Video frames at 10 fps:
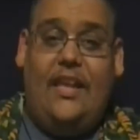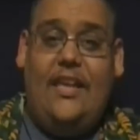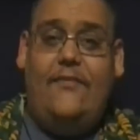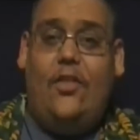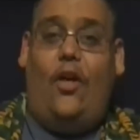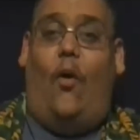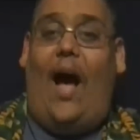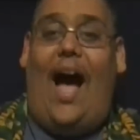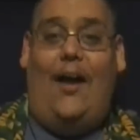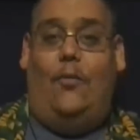even
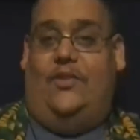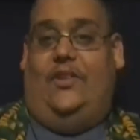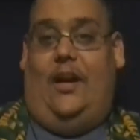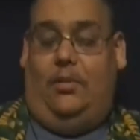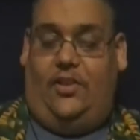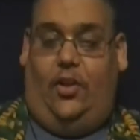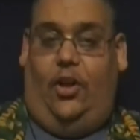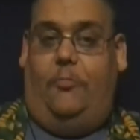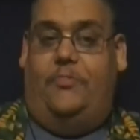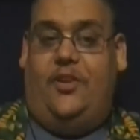though I wasn't able to
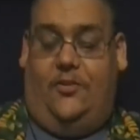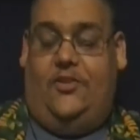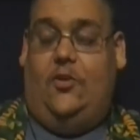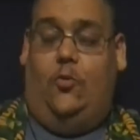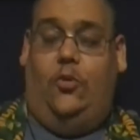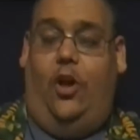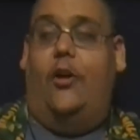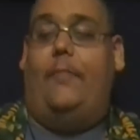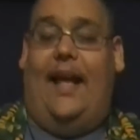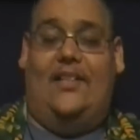
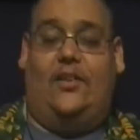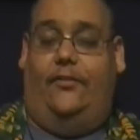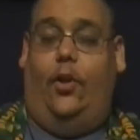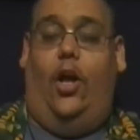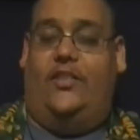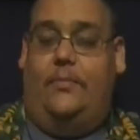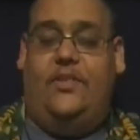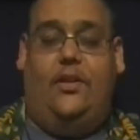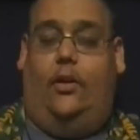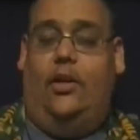look past the flaws, I'm
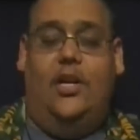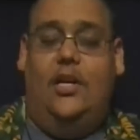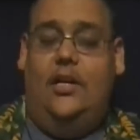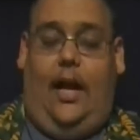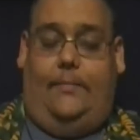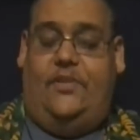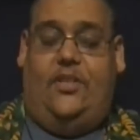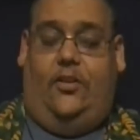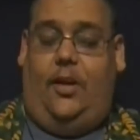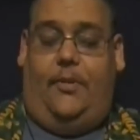still
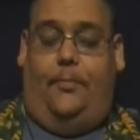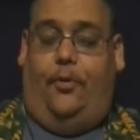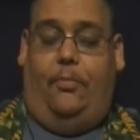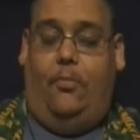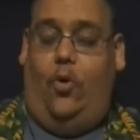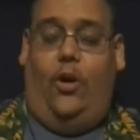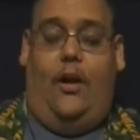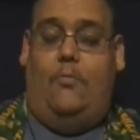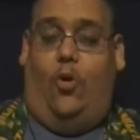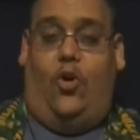coming up with more
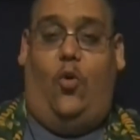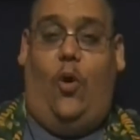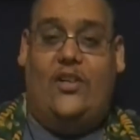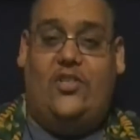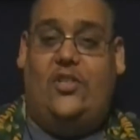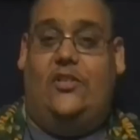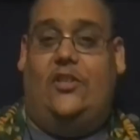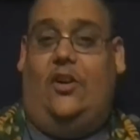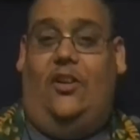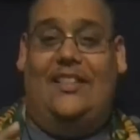and more questions
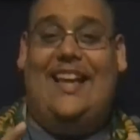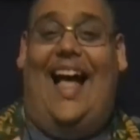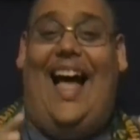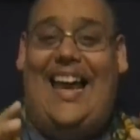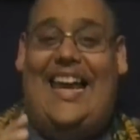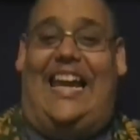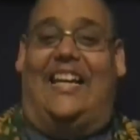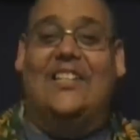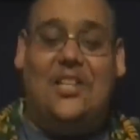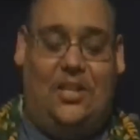that all tie
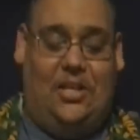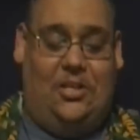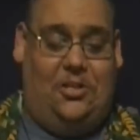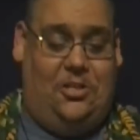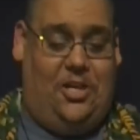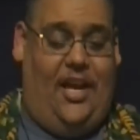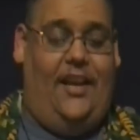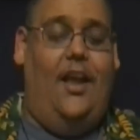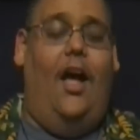into this shit.